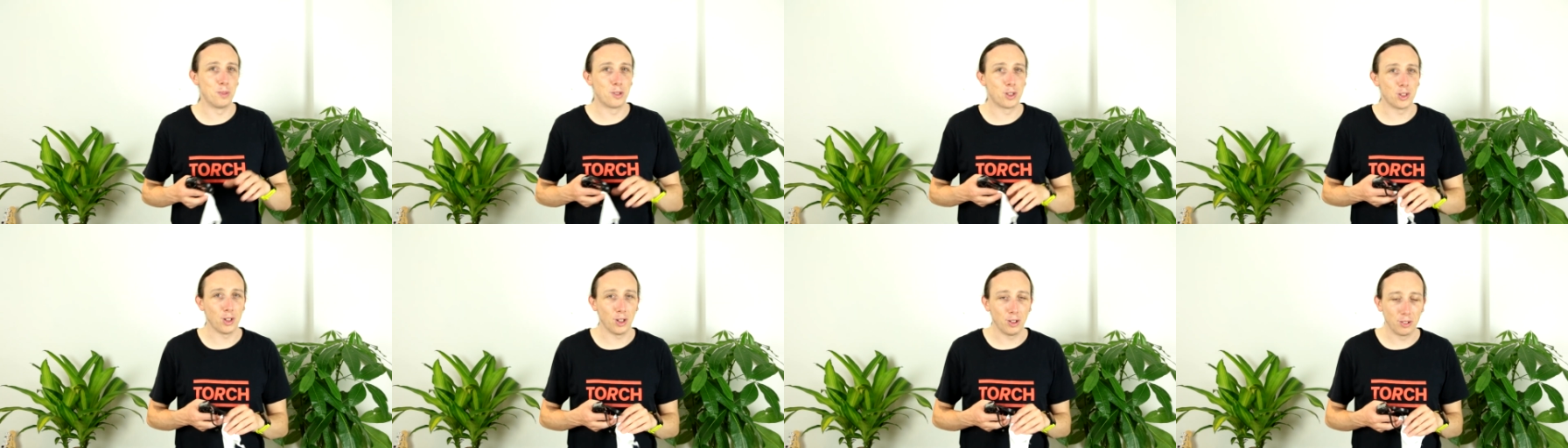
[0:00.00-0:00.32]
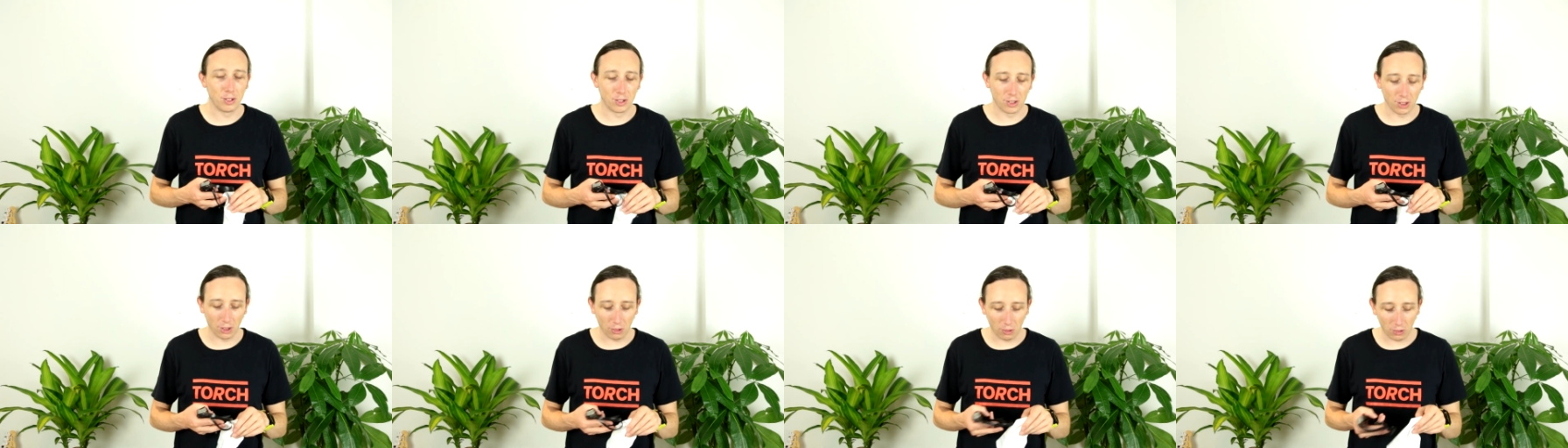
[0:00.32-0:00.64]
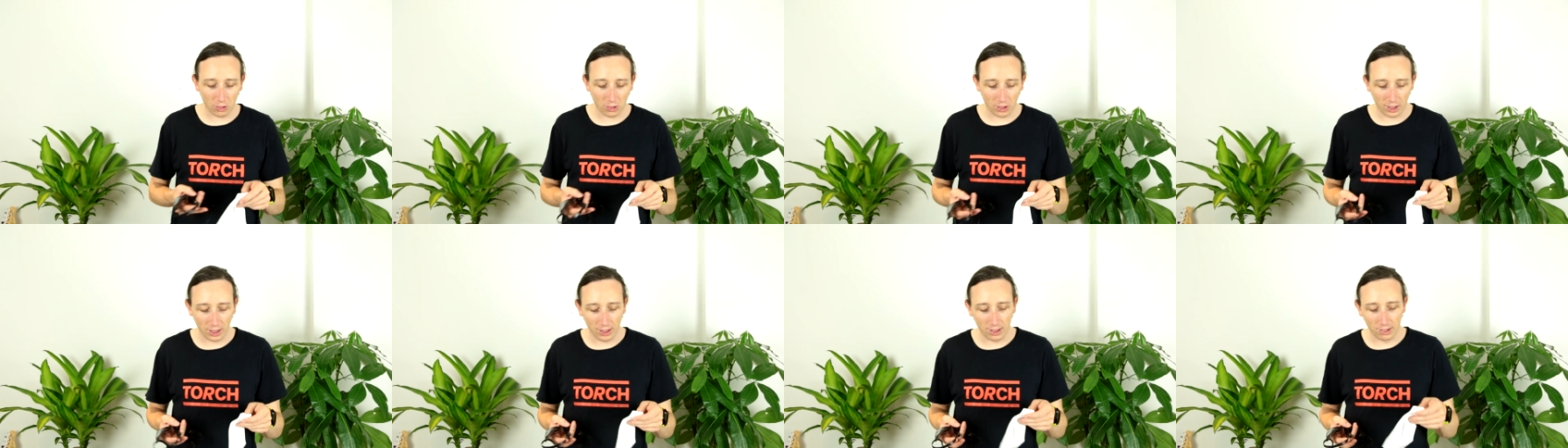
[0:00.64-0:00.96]
so
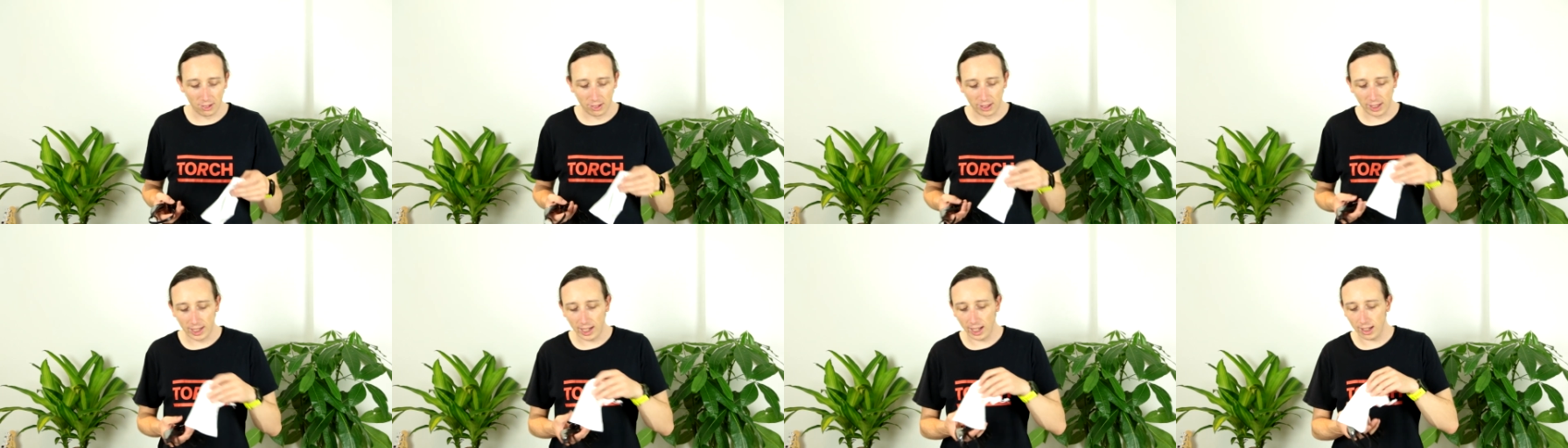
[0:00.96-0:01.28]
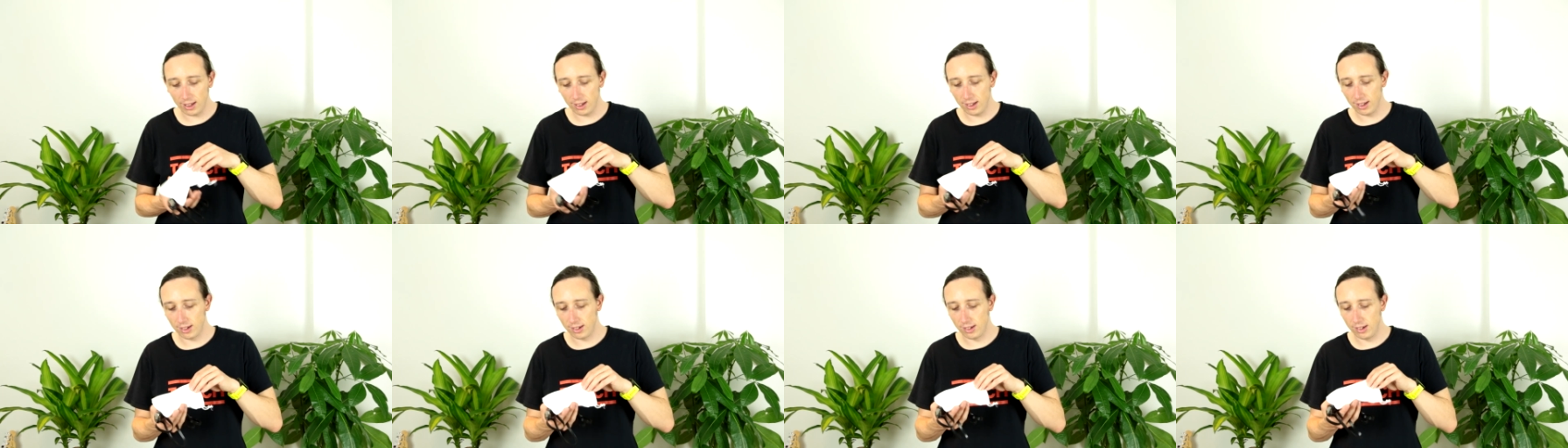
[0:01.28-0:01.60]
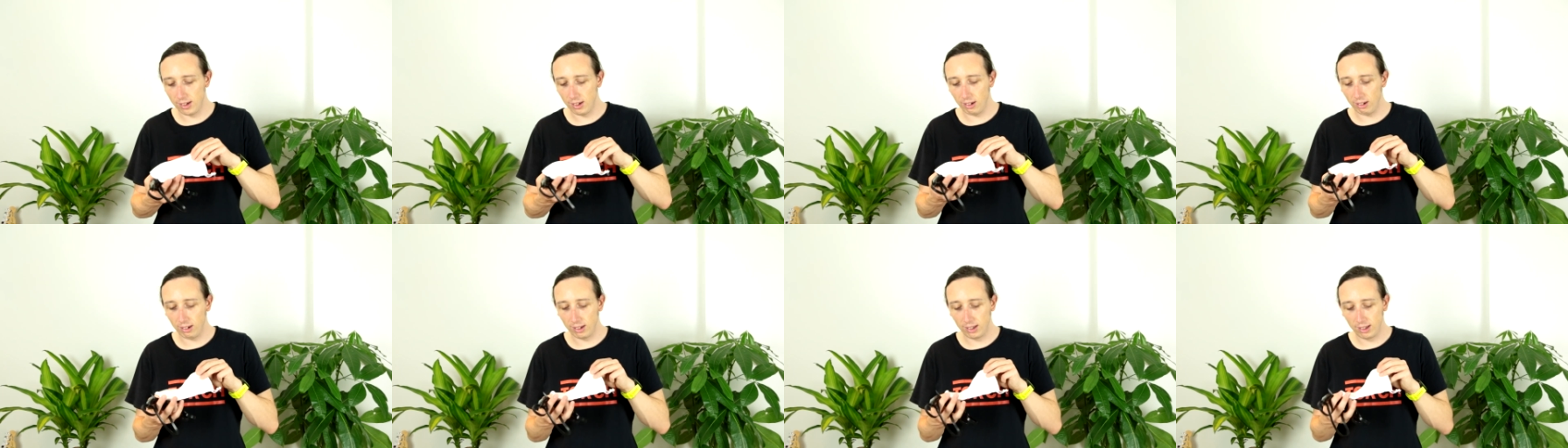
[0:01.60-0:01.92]
on is you get this
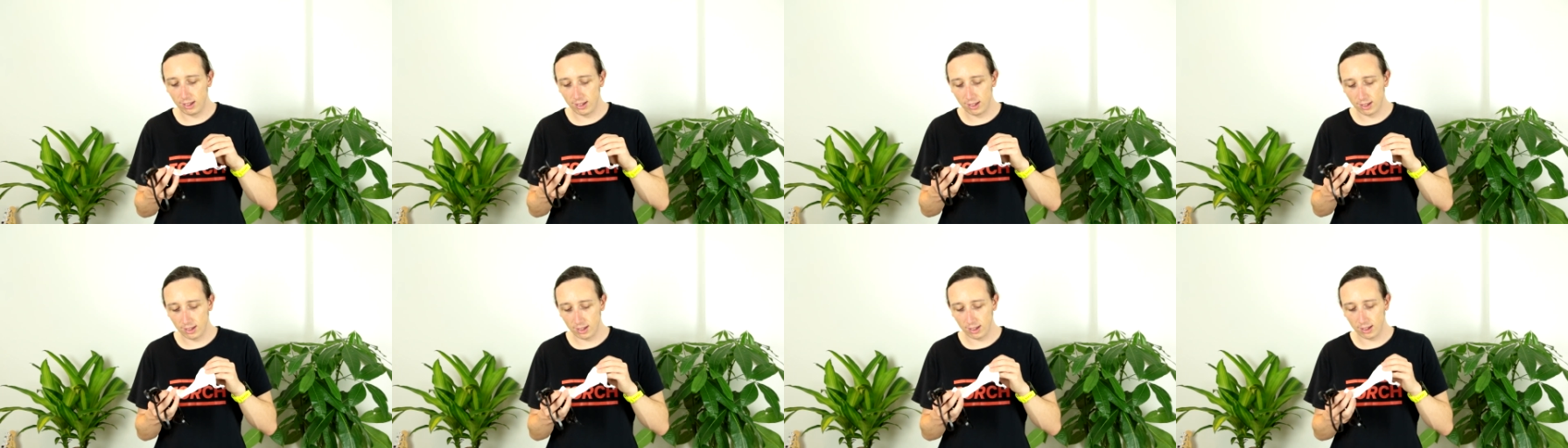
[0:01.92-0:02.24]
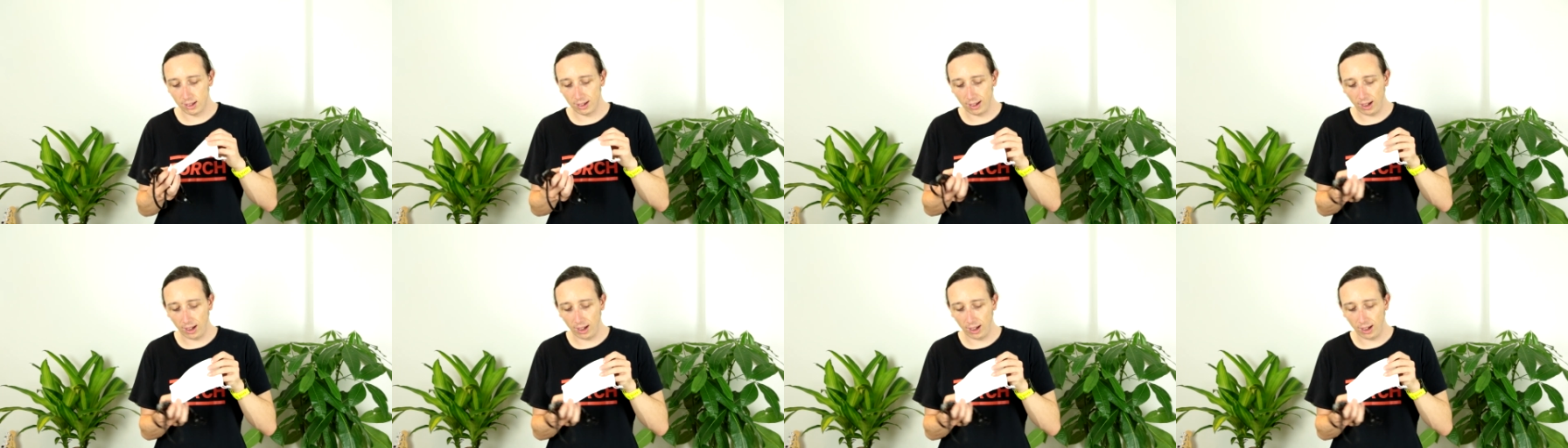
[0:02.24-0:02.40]
nice